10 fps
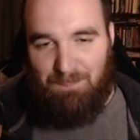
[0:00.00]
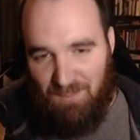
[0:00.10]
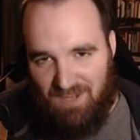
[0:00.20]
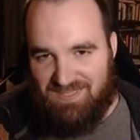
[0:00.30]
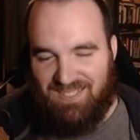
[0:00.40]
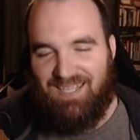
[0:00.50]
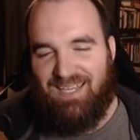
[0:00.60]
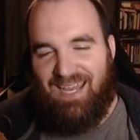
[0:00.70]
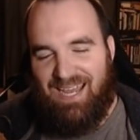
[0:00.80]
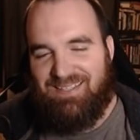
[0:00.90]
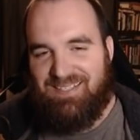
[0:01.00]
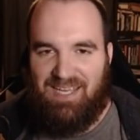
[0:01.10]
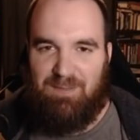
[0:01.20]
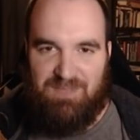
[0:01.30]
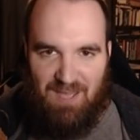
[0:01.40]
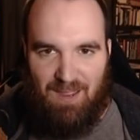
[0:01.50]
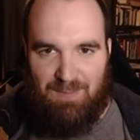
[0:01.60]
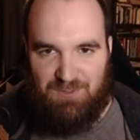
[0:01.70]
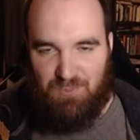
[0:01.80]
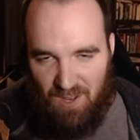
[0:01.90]
But at the same time
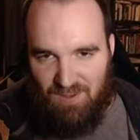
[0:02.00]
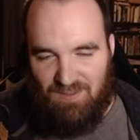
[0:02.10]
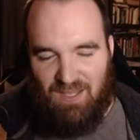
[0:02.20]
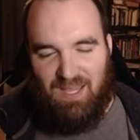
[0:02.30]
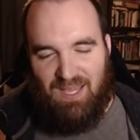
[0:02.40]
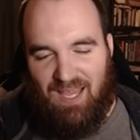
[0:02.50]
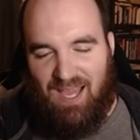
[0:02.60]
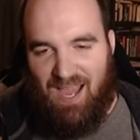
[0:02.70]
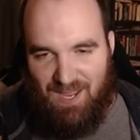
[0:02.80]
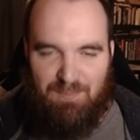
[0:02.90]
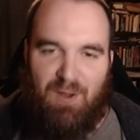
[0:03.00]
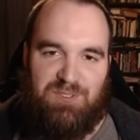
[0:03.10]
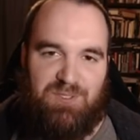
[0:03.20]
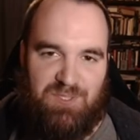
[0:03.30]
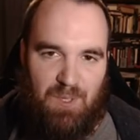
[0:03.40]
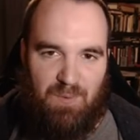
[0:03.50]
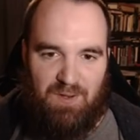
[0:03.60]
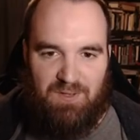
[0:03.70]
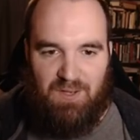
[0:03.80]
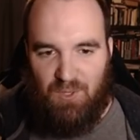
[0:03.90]
as well, I am also
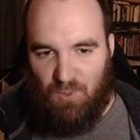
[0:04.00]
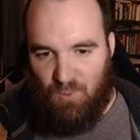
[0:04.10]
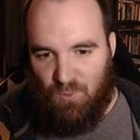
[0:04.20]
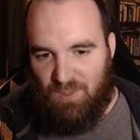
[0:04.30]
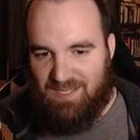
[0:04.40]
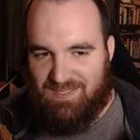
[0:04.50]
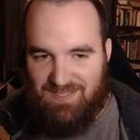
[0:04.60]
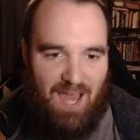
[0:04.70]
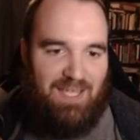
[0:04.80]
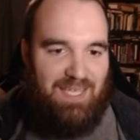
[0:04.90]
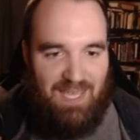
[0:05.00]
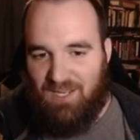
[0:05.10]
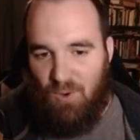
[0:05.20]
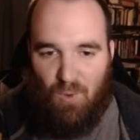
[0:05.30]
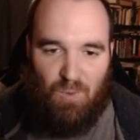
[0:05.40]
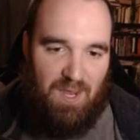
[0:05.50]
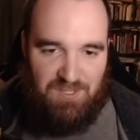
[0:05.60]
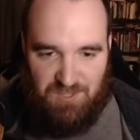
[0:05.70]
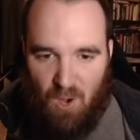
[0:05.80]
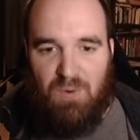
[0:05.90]
someone who is not getting a whole lot of
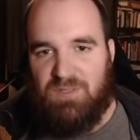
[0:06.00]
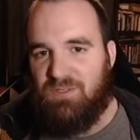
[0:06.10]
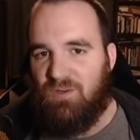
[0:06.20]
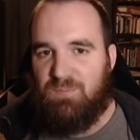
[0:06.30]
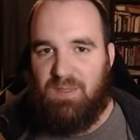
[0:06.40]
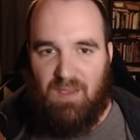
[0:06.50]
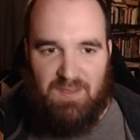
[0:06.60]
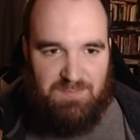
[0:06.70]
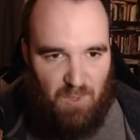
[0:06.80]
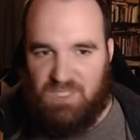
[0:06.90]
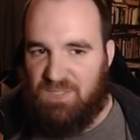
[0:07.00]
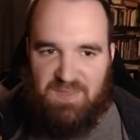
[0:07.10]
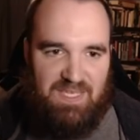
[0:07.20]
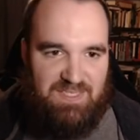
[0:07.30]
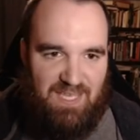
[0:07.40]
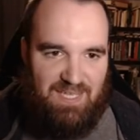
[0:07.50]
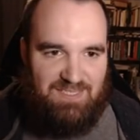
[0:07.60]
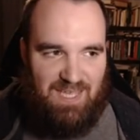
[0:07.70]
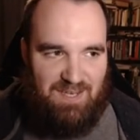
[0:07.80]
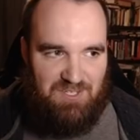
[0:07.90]
Star Wars news because most of it these days
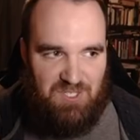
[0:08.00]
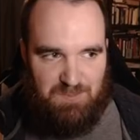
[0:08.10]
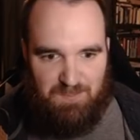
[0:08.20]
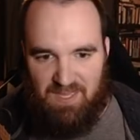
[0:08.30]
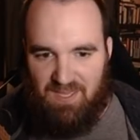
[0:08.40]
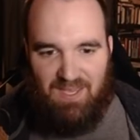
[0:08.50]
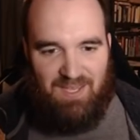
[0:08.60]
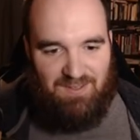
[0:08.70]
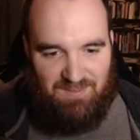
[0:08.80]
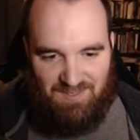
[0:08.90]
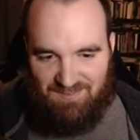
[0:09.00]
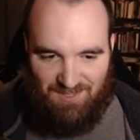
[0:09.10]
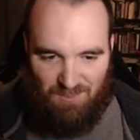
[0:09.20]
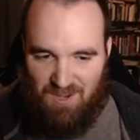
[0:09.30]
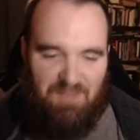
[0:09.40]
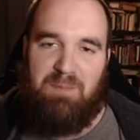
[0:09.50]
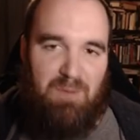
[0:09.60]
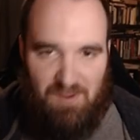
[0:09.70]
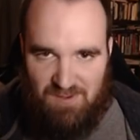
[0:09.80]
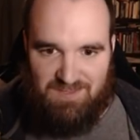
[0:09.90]
tend to just be, you know, nothing
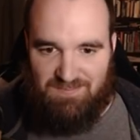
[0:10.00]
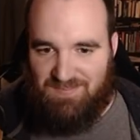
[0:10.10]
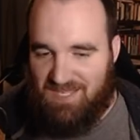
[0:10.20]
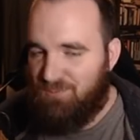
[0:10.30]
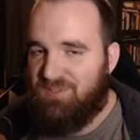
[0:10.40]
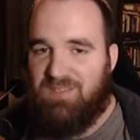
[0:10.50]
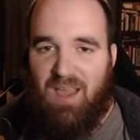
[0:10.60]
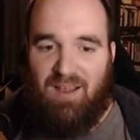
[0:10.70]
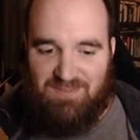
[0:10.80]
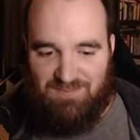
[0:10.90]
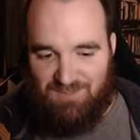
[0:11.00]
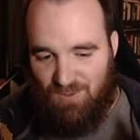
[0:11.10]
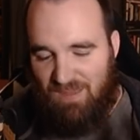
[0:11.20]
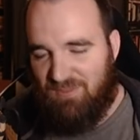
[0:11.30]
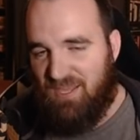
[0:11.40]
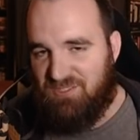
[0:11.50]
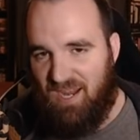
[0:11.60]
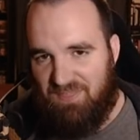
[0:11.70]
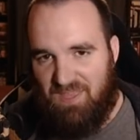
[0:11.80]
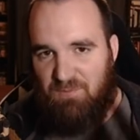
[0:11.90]
burgers. This one's not. So, After Last
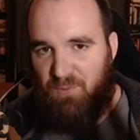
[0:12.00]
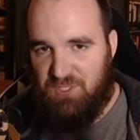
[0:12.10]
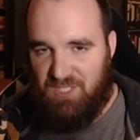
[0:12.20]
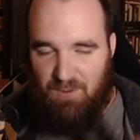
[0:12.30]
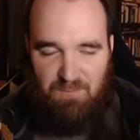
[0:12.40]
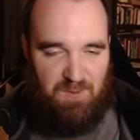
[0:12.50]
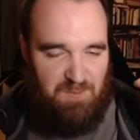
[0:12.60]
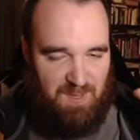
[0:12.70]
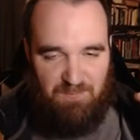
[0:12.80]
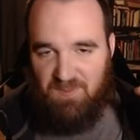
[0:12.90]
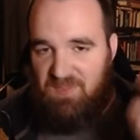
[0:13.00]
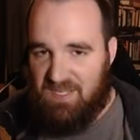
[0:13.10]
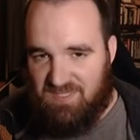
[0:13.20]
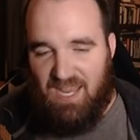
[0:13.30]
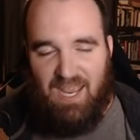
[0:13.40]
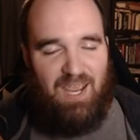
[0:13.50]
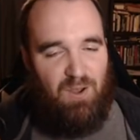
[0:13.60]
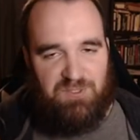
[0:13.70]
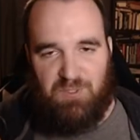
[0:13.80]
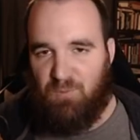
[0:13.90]
Jedi, thank you for reaching out with me for this and
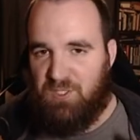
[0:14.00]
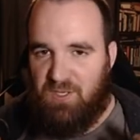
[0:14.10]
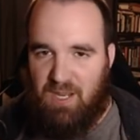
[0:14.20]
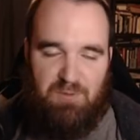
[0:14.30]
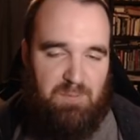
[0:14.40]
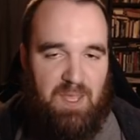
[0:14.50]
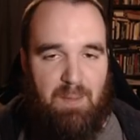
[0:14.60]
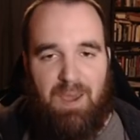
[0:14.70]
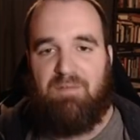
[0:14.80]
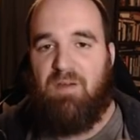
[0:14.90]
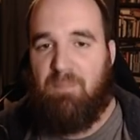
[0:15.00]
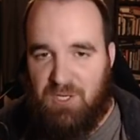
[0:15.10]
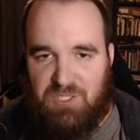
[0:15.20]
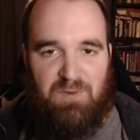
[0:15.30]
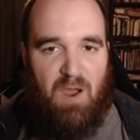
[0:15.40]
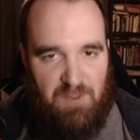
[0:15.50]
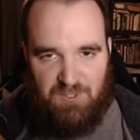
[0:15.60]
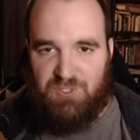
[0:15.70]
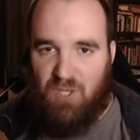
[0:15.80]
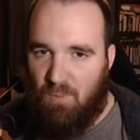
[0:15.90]
also for reaching out with me about a bunch of other
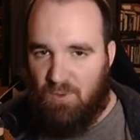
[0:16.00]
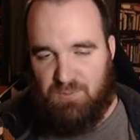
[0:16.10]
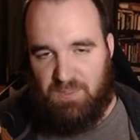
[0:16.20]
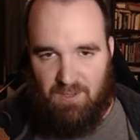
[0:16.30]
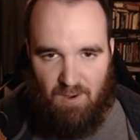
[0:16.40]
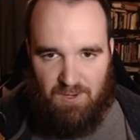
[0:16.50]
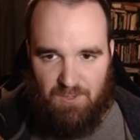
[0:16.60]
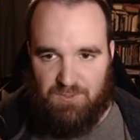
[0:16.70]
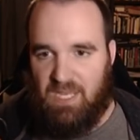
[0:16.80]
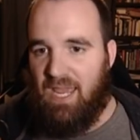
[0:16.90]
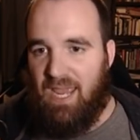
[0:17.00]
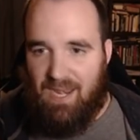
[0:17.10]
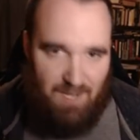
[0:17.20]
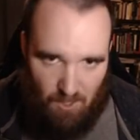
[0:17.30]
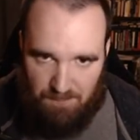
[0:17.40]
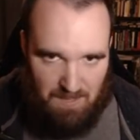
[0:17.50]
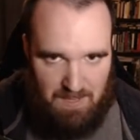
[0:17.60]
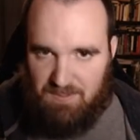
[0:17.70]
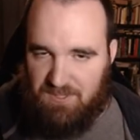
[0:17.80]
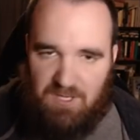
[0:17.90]
Star Wars related articles. And I hope that I'm
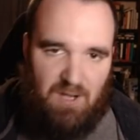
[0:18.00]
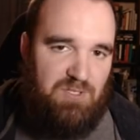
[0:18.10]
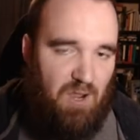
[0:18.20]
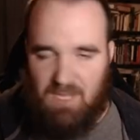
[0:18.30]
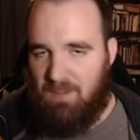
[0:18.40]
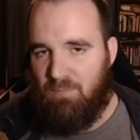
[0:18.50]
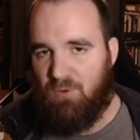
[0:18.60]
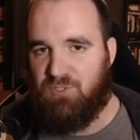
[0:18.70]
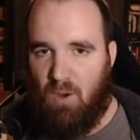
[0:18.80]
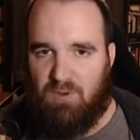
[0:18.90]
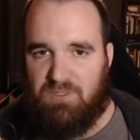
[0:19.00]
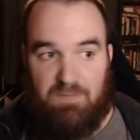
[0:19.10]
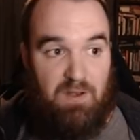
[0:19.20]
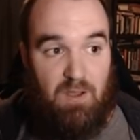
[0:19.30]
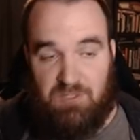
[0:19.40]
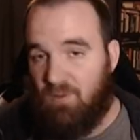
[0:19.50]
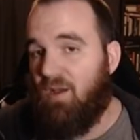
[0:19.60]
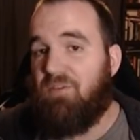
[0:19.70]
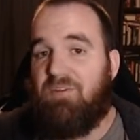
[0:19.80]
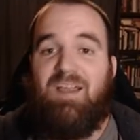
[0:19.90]
able to start talking about more Star Wars stuff and also
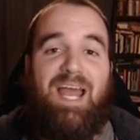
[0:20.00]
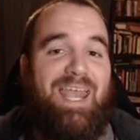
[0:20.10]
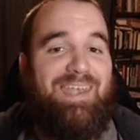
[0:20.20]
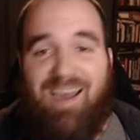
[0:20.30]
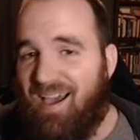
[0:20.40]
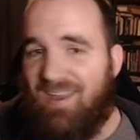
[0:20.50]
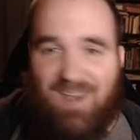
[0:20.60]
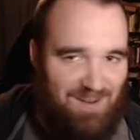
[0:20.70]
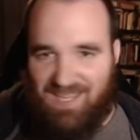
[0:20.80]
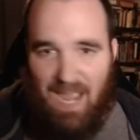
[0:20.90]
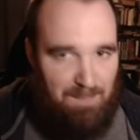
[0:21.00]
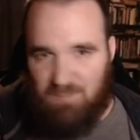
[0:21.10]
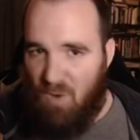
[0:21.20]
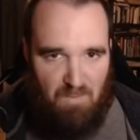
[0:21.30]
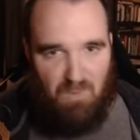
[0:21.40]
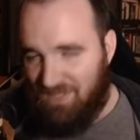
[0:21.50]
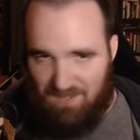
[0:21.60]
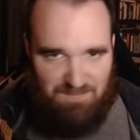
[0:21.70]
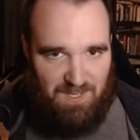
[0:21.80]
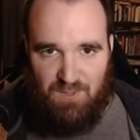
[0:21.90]
other non Captain Marvel
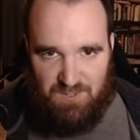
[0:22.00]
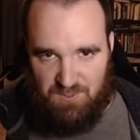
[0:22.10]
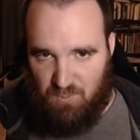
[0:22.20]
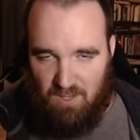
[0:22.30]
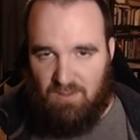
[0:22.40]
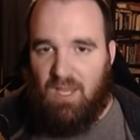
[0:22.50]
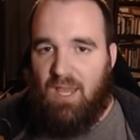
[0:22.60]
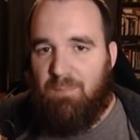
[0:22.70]
related videos as well.